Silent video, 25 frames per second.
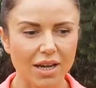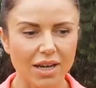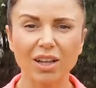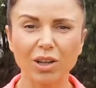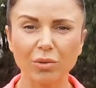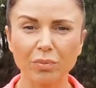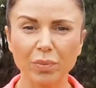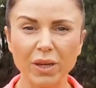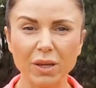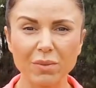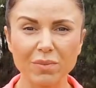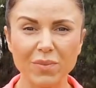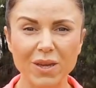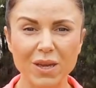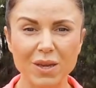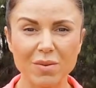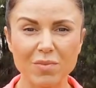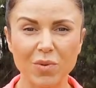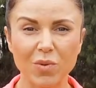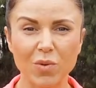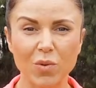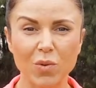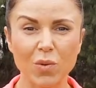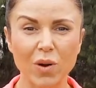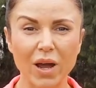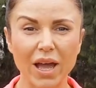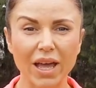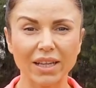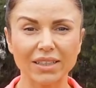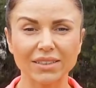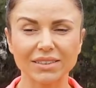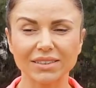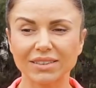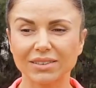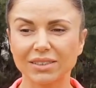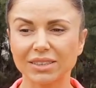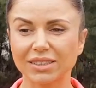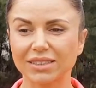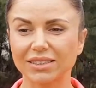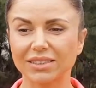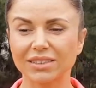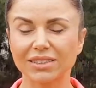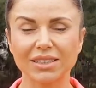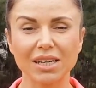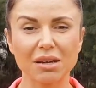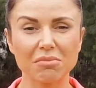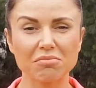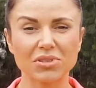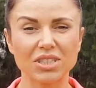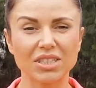helping people and
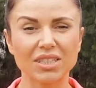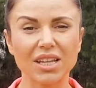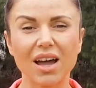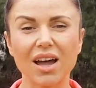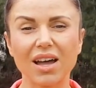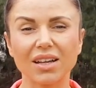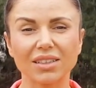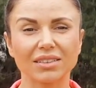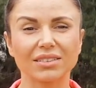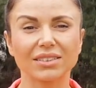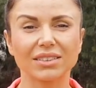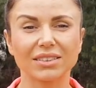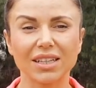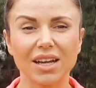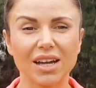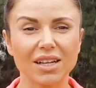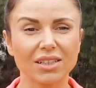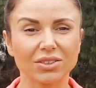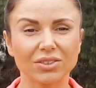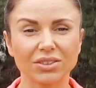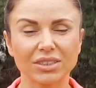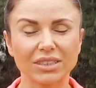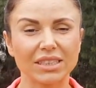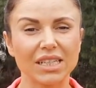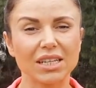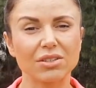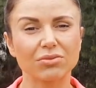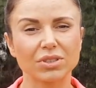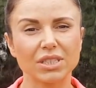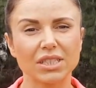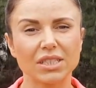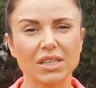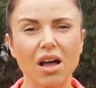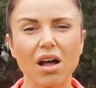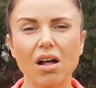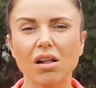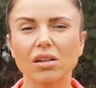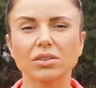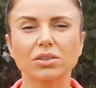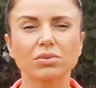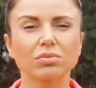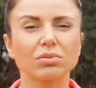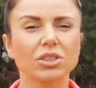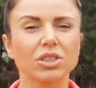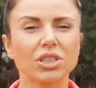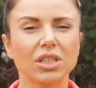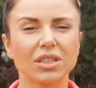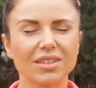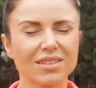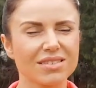them start to see results,
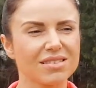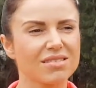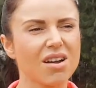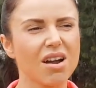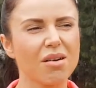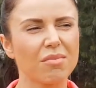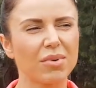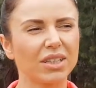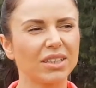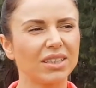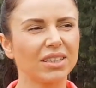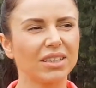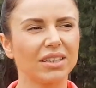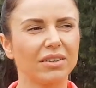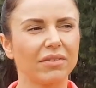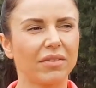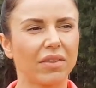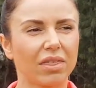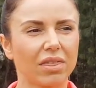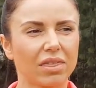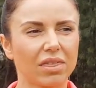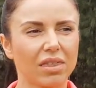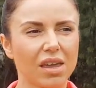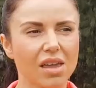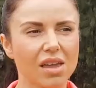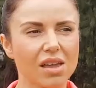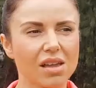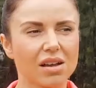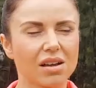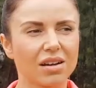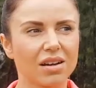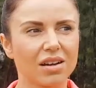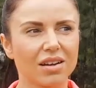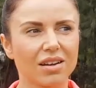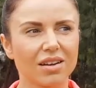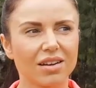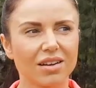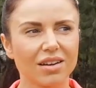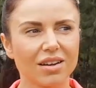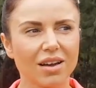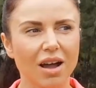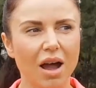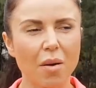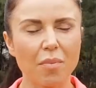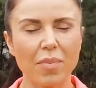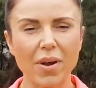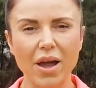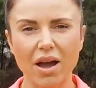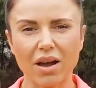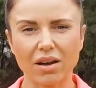which at the time I didn't even think
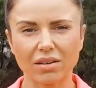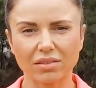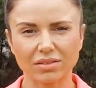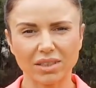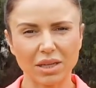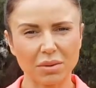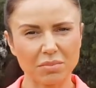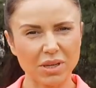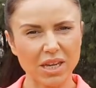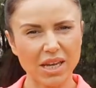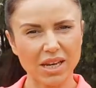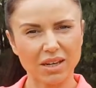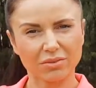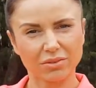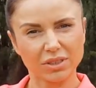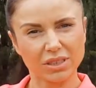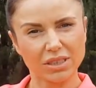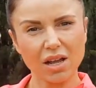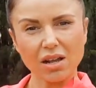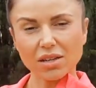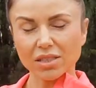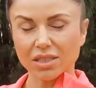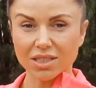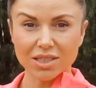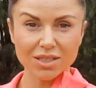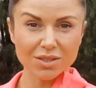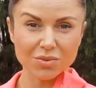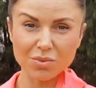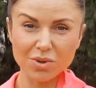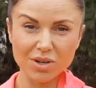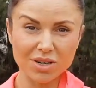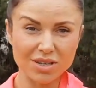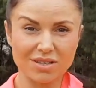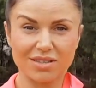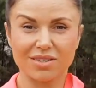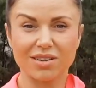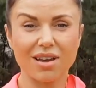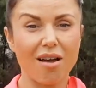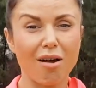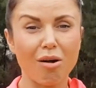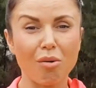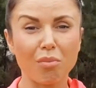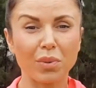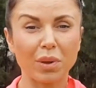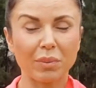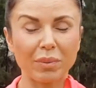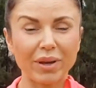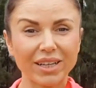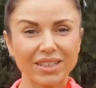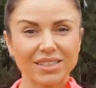about them getting results. I just wanted to
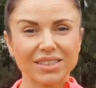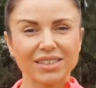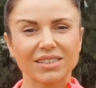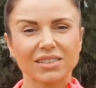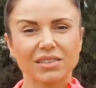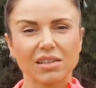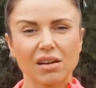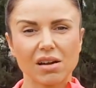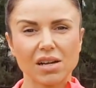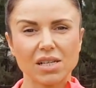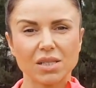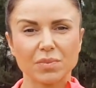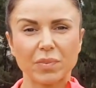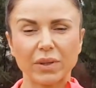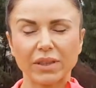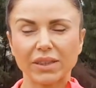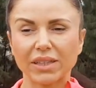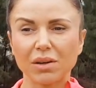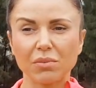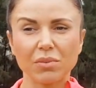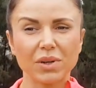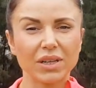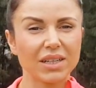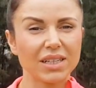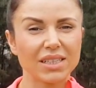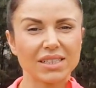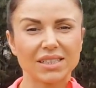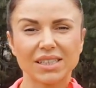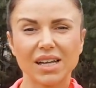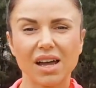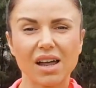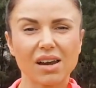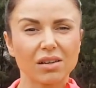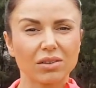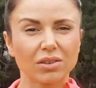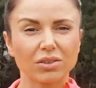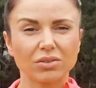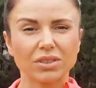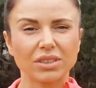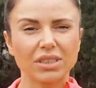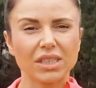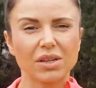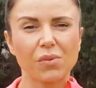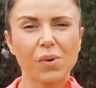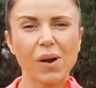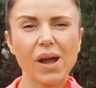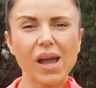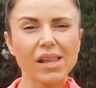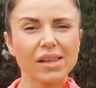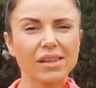help them exercise. But then when they started
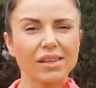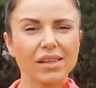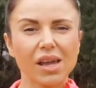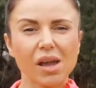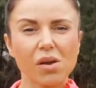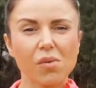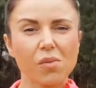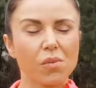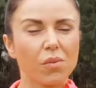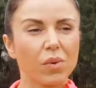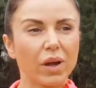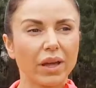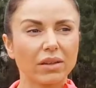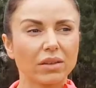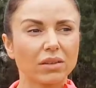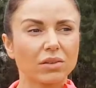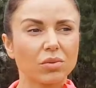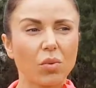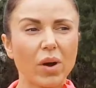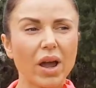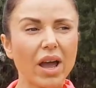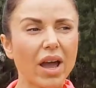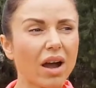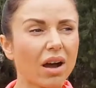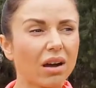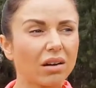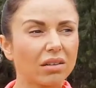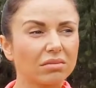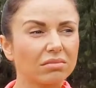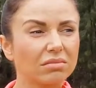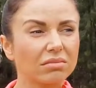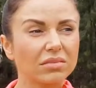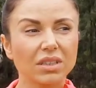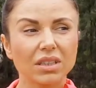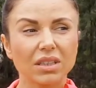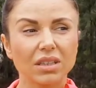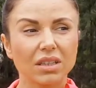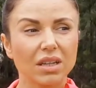losing weight and they went, wow,